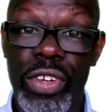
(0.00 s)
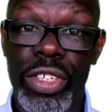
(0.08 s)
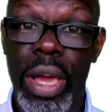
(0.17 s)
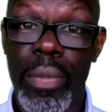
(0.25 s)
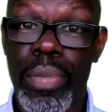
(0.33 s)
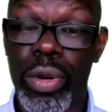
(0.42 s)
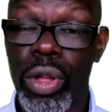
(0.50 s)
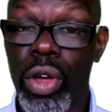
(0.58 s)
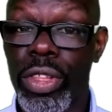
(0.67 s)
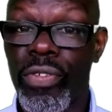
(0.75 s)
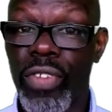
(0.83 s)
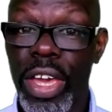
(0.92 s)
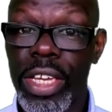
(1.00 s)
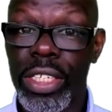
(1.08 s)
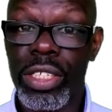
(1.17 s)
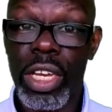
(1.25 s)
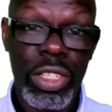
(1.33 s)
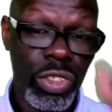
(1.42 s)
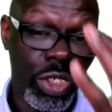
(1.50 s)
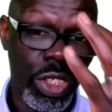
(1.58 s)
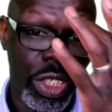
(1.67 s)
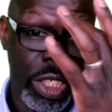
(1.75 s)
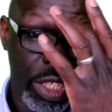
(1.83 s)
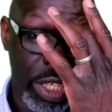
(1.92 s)
example, on the face, such
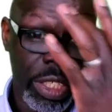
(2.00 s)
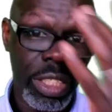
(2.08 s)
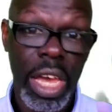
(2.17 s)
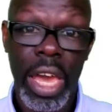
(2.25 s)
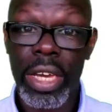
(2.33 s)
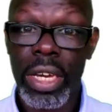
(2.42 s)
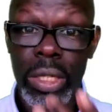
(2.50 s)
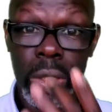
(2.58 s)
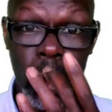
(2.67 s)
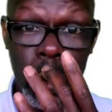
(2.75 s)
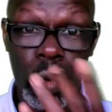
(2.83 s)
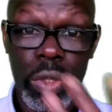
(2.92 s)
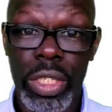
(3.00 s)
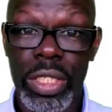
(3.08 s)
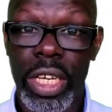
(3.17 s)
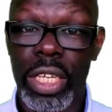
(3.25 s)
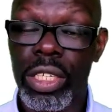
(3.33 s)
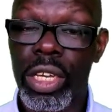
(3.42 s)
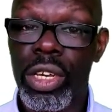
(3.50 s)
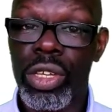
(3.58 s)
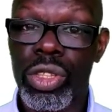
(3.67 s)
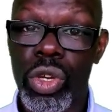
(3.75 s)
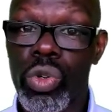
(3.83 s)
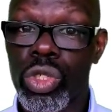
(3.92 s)
as your Yin Tang, Do 26.
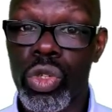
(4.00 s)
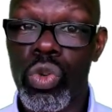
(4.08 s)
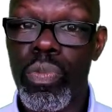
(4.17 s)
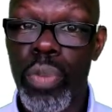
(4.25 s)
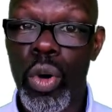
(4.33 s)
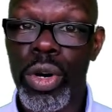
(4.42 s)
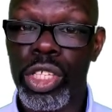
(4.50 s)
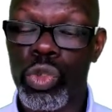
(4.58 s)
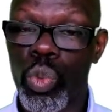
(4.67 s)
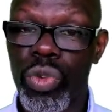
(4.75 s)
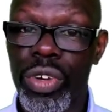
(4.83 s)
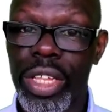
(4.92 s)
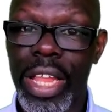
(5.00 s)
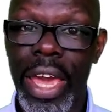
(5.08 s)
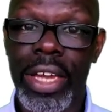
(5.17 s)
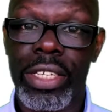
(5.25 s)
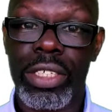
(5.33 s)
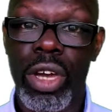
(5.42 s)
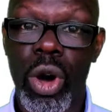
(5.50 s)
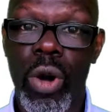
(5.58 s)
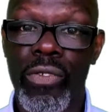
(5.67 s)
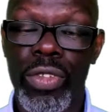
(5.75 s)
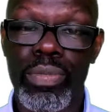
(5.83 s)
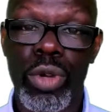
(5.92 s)
Those 2 points will relax
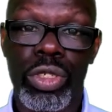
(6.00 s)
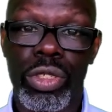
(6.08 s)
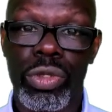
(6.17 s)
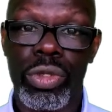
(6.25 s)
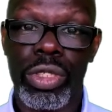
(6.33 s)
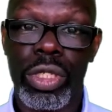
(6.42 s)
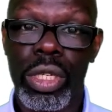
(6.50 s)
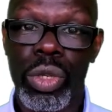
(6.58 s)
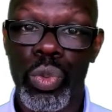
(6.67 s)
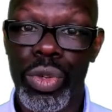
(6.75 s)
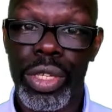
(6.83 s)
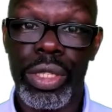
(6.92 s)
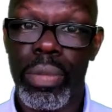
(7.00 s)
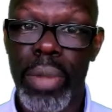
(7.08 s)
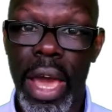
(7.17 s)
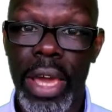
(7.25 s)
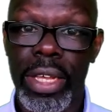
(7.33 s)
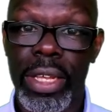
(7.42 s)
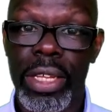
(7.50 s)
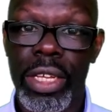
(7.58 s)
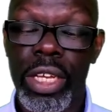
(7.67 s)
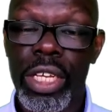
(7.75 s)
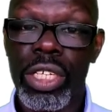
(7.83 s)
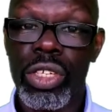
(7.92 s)
off the muscles within the back.
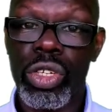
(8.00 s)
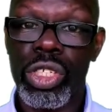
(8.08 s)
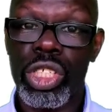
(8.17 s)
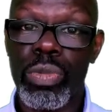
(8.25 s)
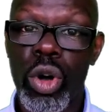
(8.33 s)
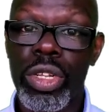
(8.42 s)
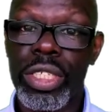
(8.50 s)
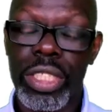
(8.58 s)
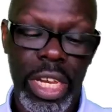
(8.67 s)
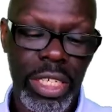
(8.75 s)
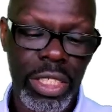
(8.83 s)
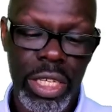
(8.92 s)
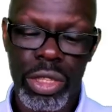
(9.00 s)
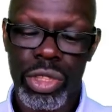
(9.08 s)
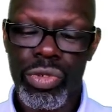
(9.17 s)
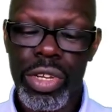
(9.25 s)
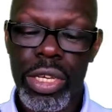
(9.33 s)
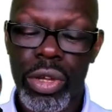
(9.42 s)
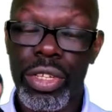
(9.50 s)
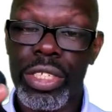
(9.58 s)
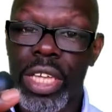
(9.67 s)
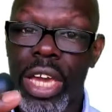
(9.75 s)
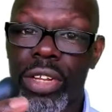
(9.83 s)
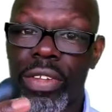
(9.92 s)
You've got your small intestine 3 on the
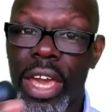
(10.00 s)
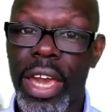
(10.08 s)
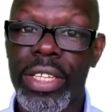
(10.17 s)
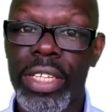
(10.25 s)
side of the hand